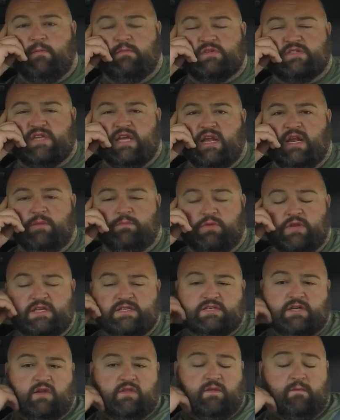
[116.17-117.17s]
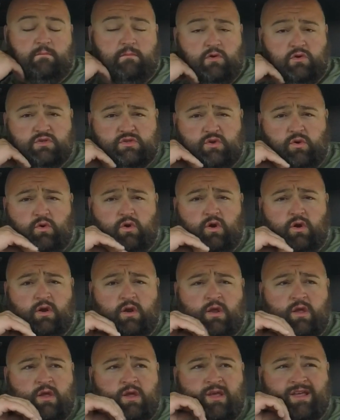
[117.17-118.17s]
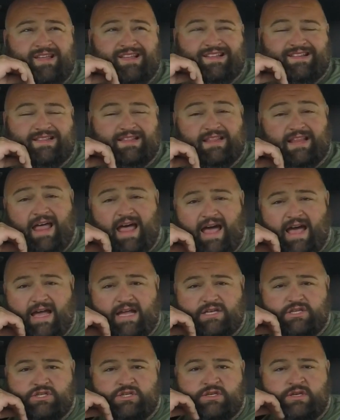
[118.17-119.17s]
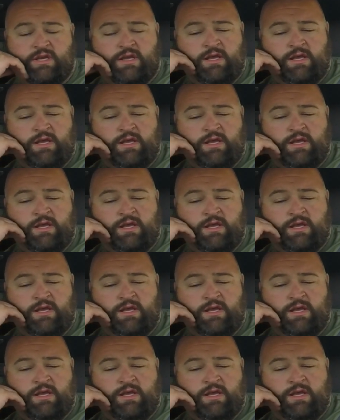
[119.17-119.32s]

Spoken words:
I'm staying at a place called the Moosehorn Lodge.